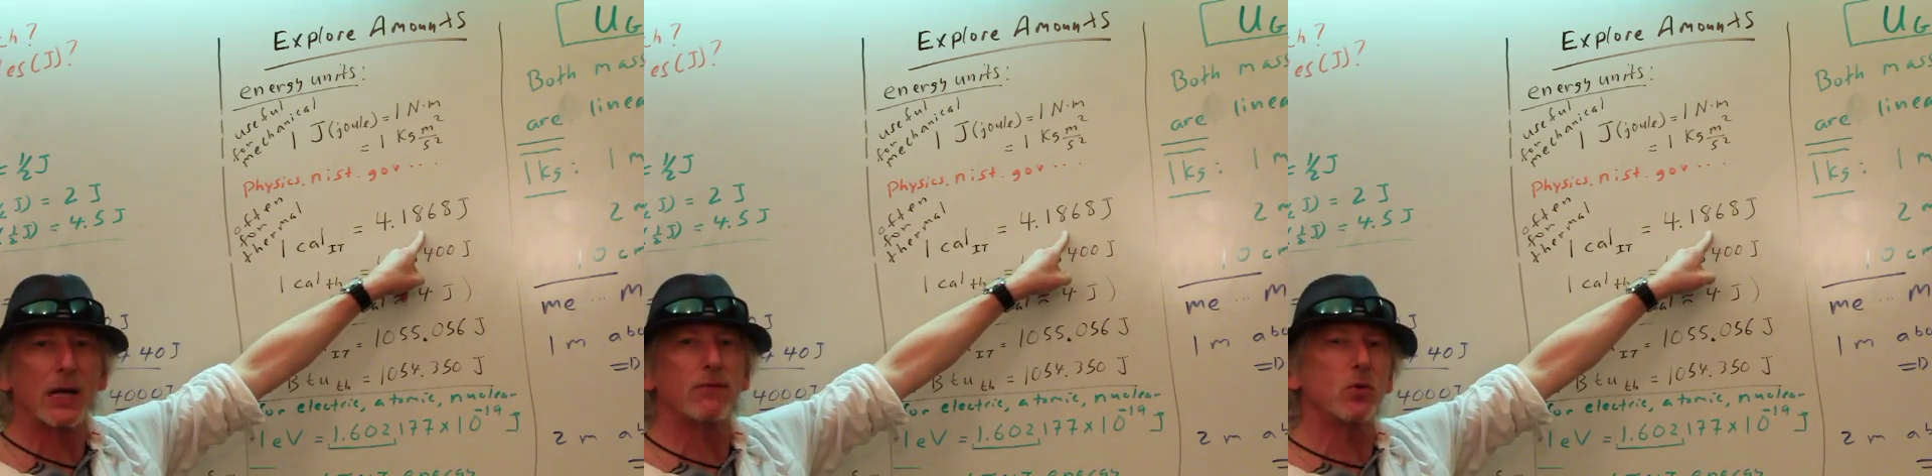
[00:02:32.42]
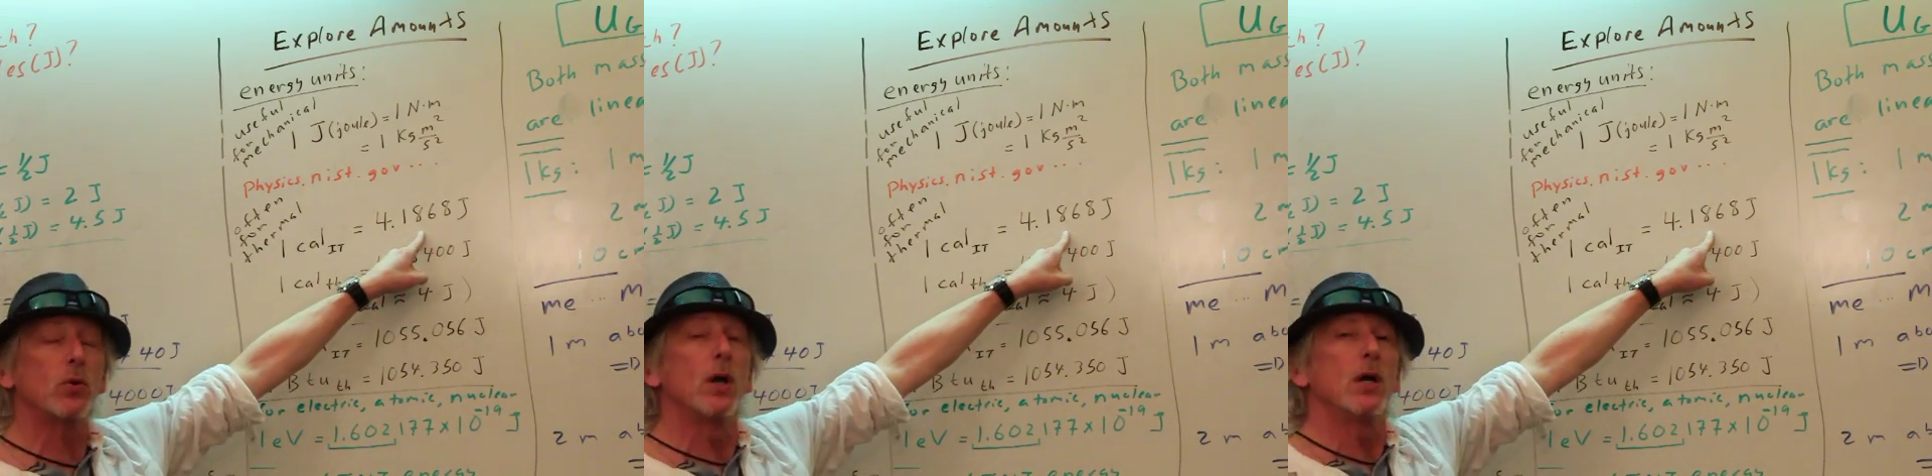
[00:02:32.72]
if
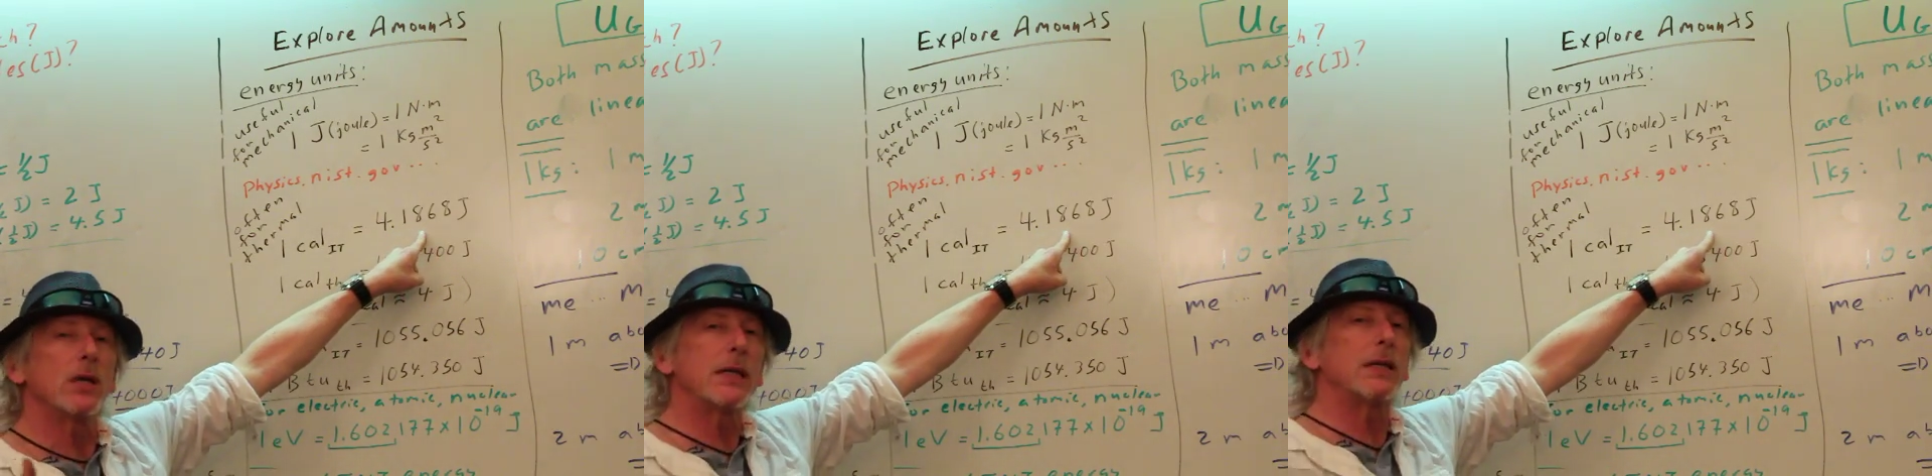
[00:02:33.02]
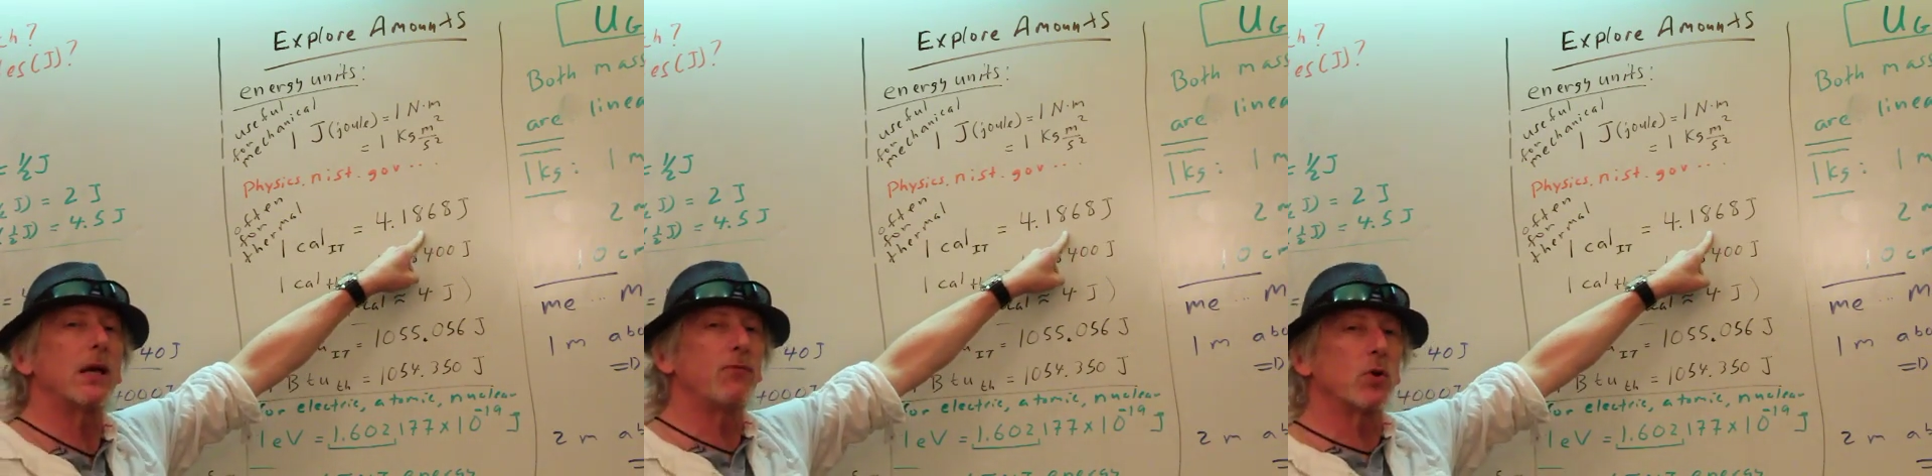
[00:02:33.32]

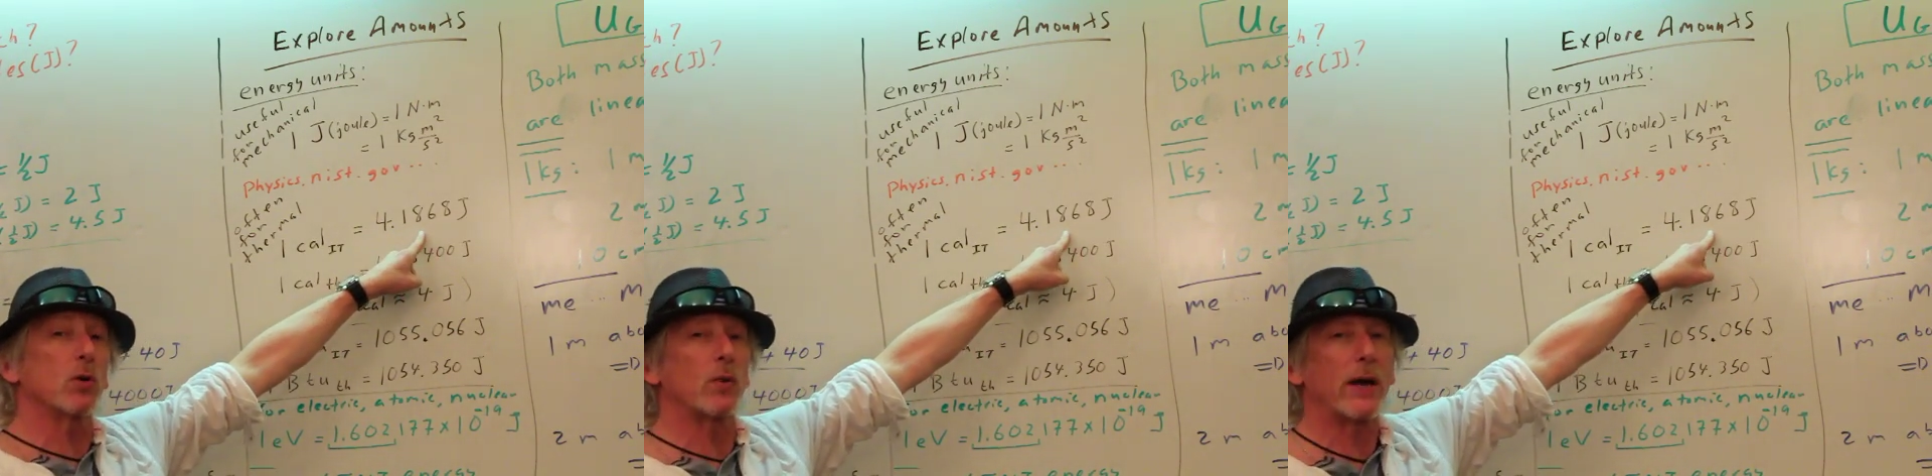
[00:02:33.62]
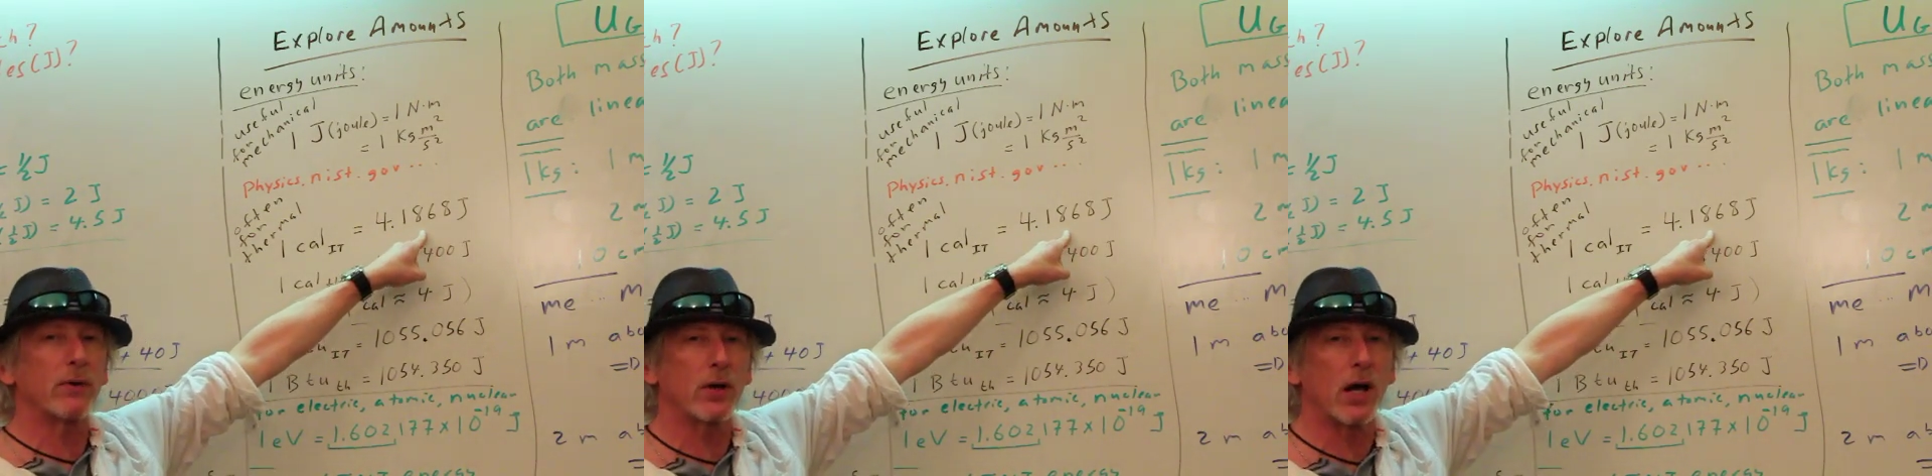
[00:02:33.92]
you can
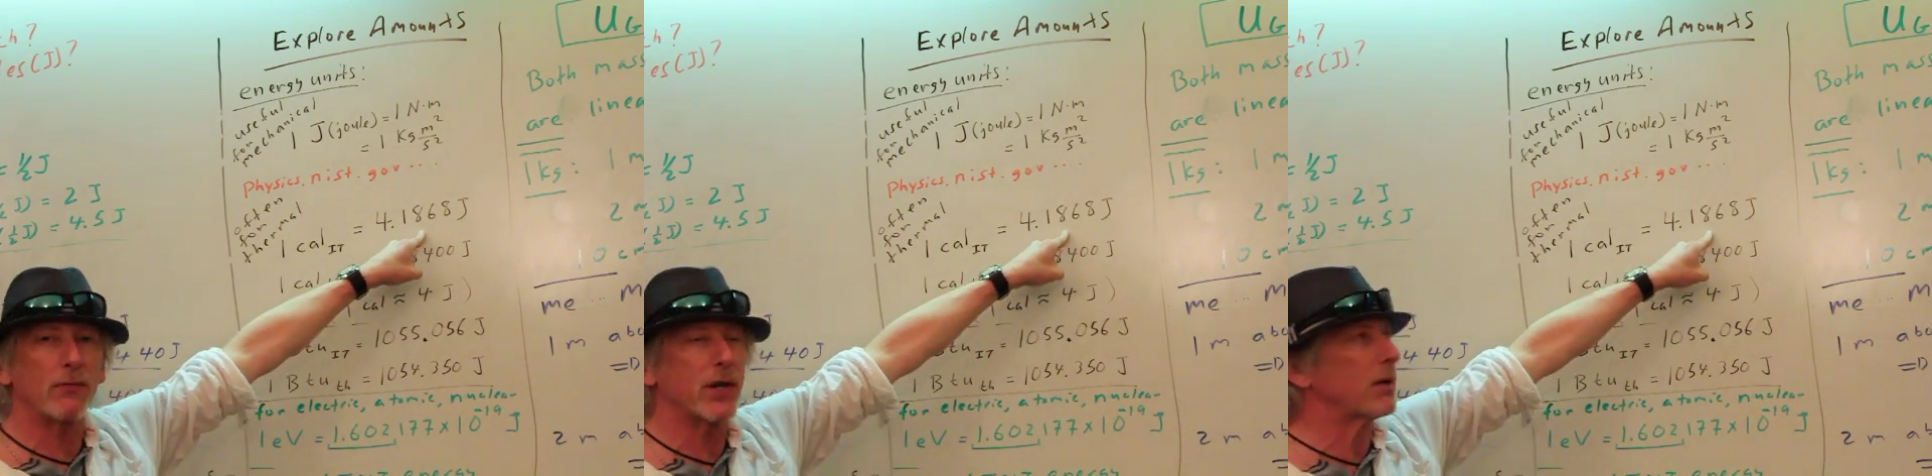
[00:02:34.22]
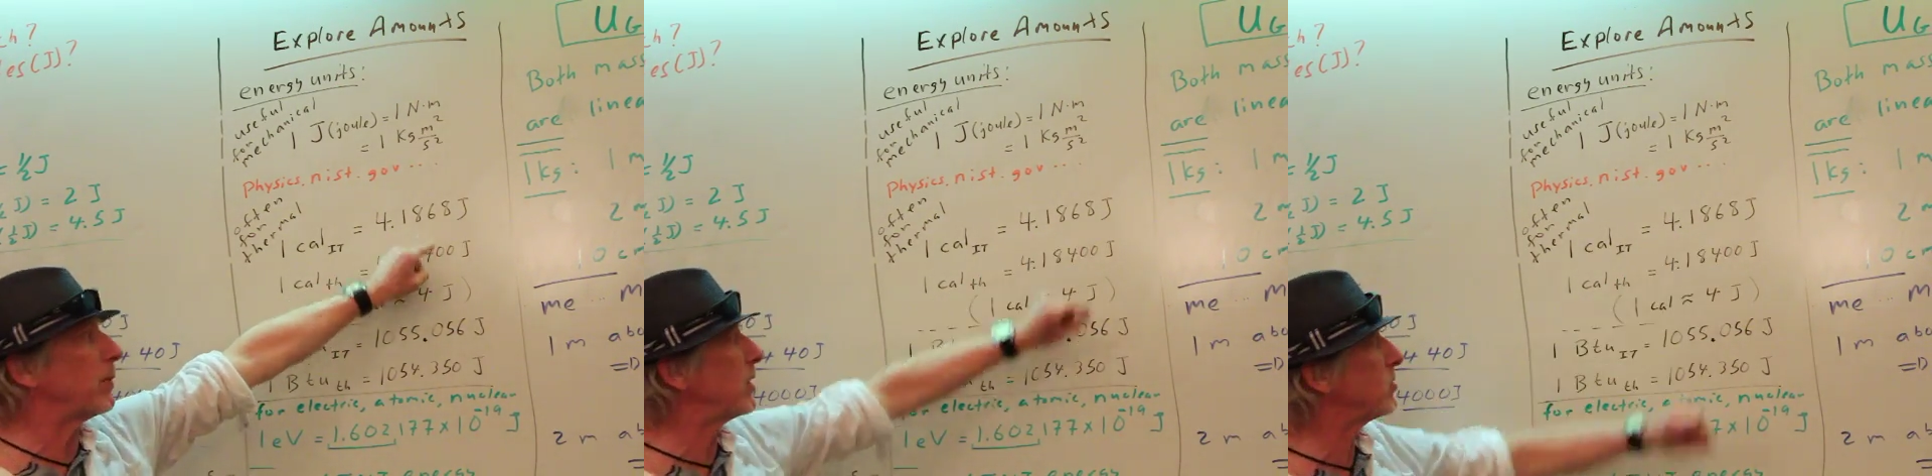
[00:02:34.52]
round it off
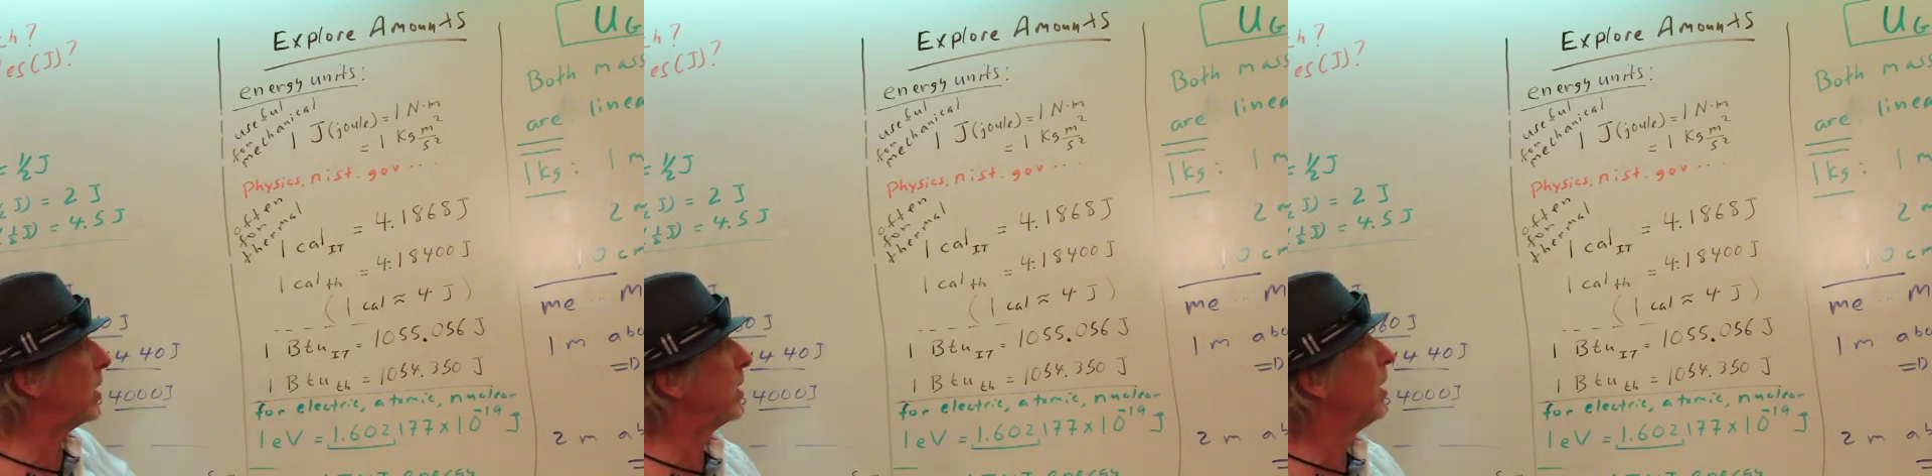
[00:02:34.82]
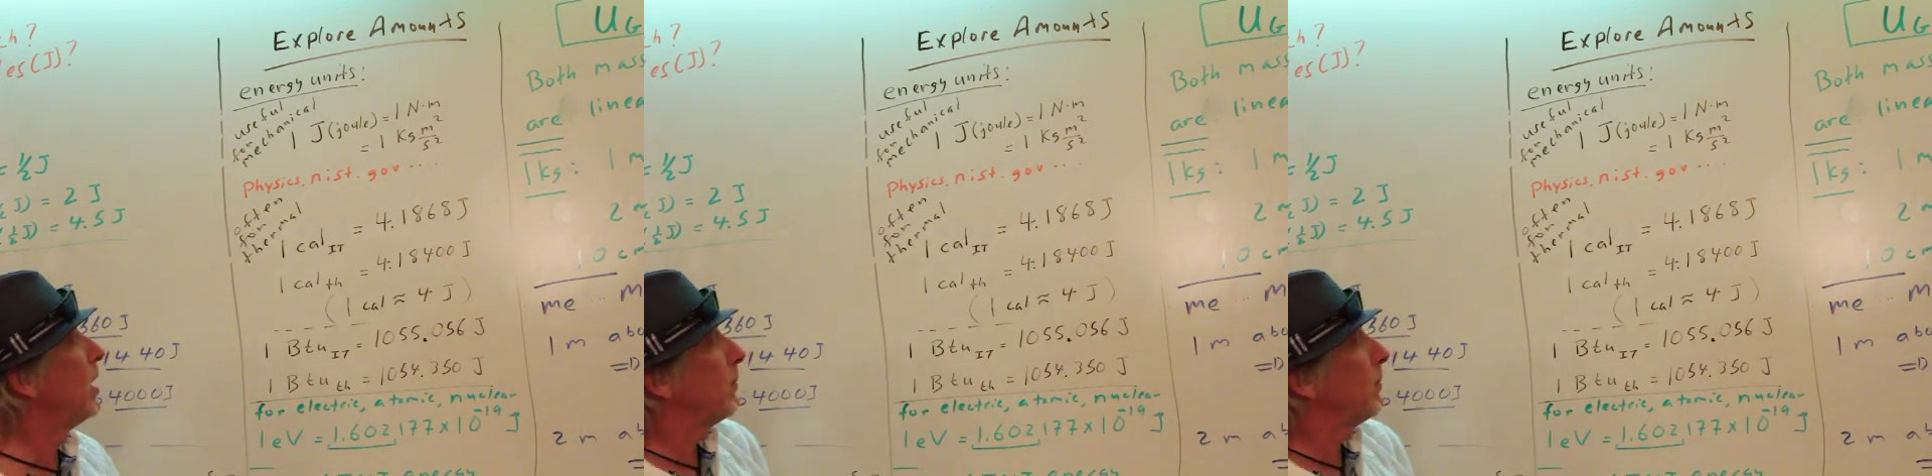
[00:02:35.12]
that much, right?